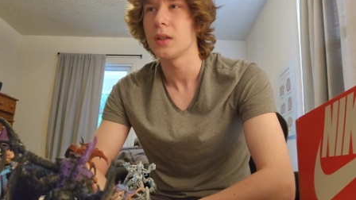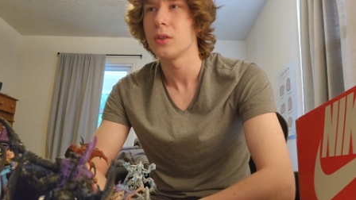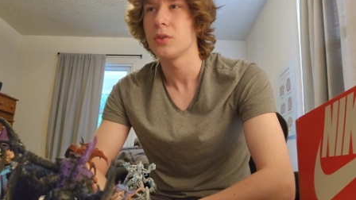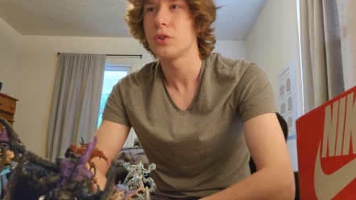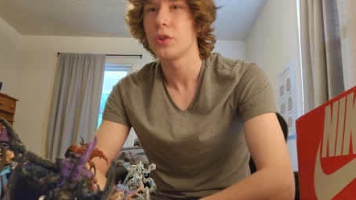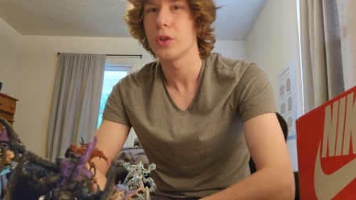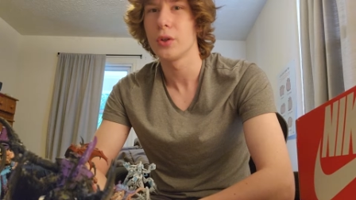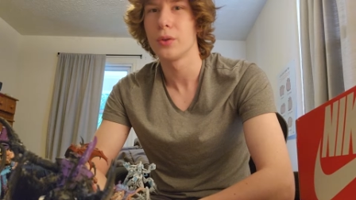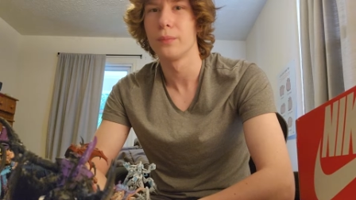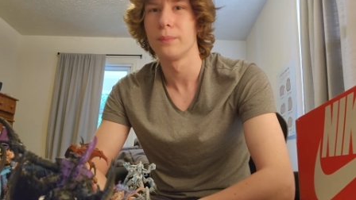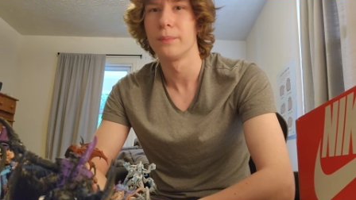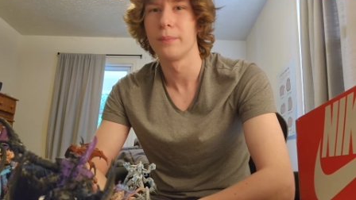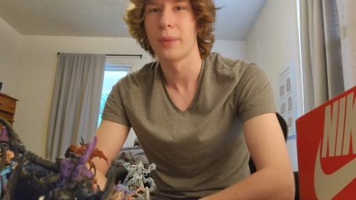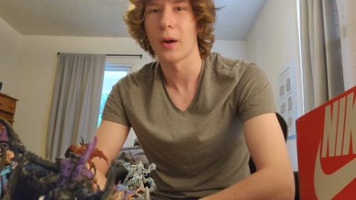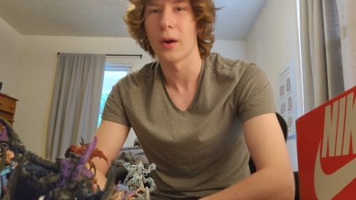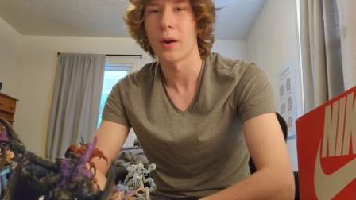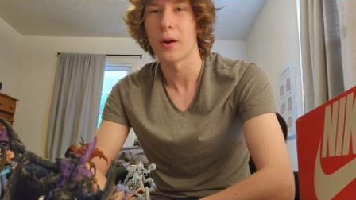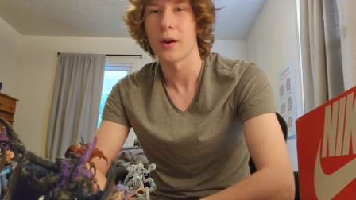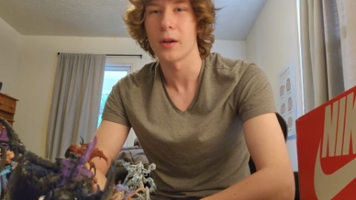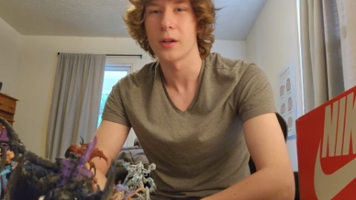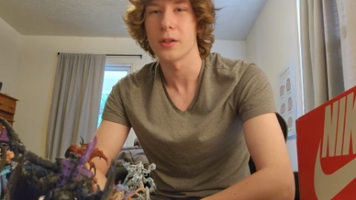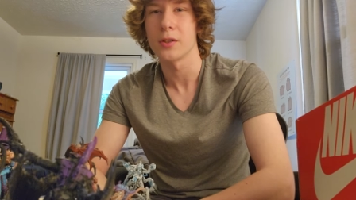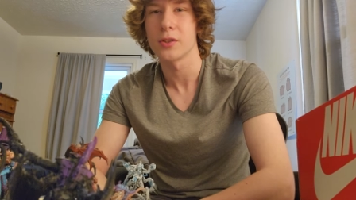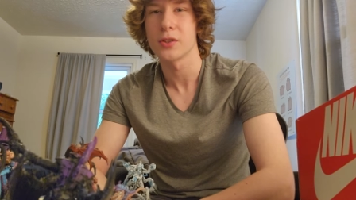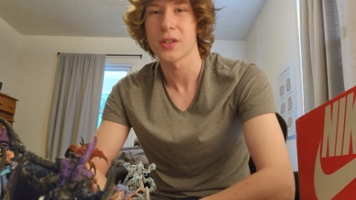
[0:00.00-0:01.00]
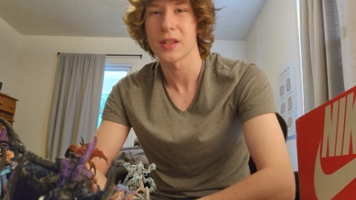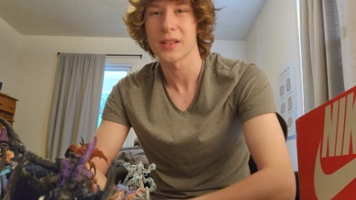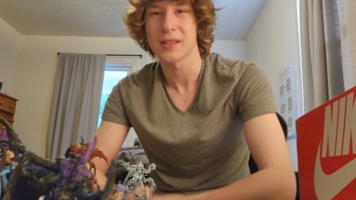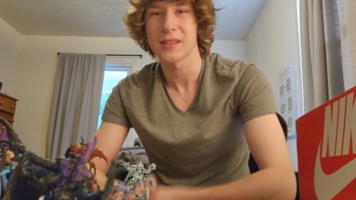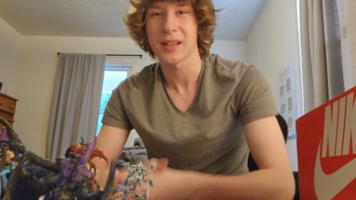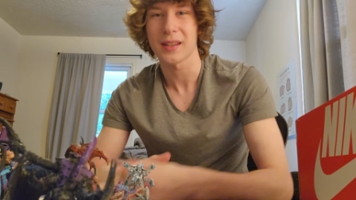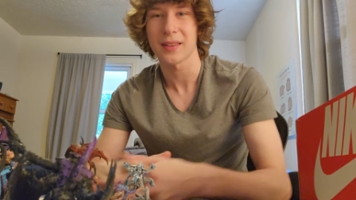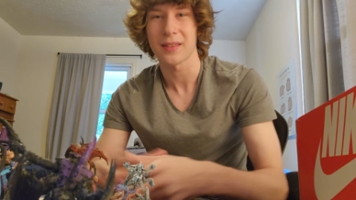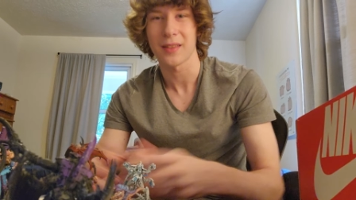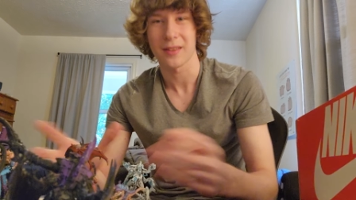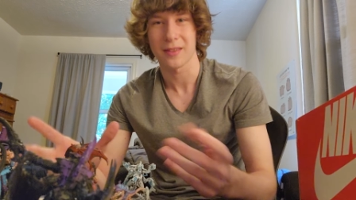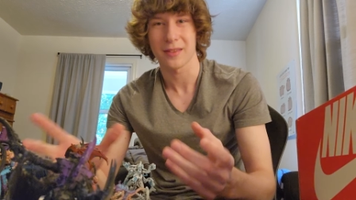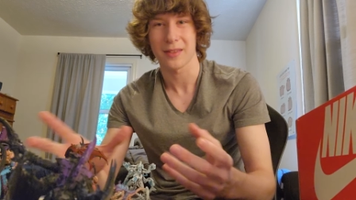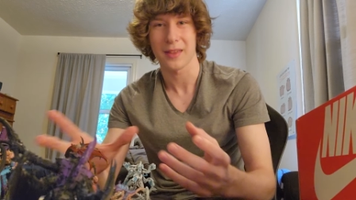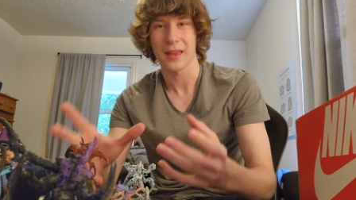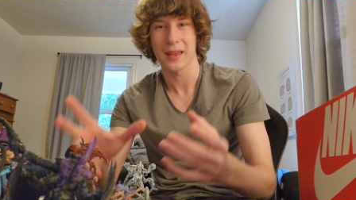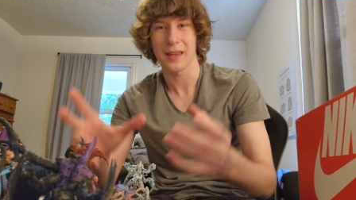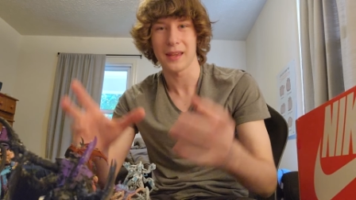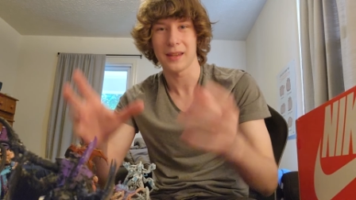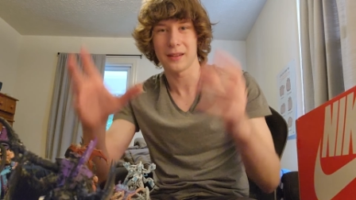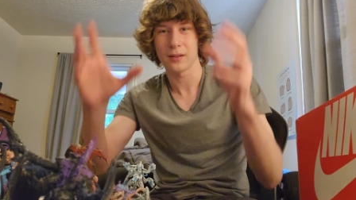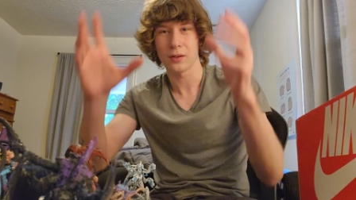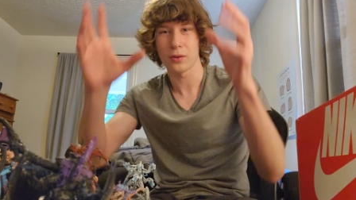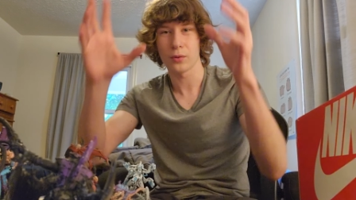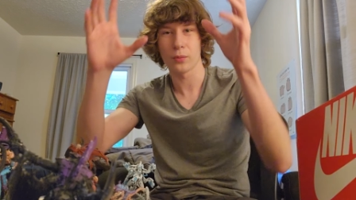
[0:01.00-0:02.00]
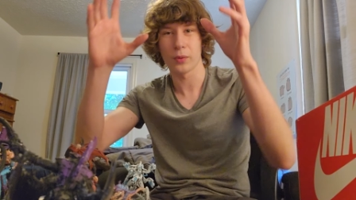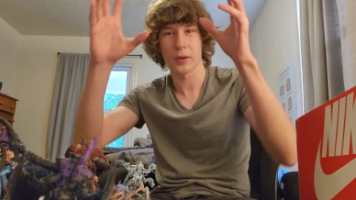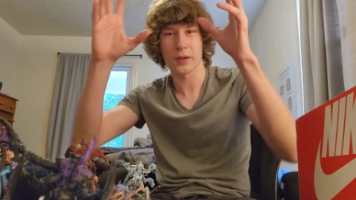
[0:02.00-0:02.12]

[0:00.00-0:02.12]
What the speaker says: Doom Barge. It's like the thing,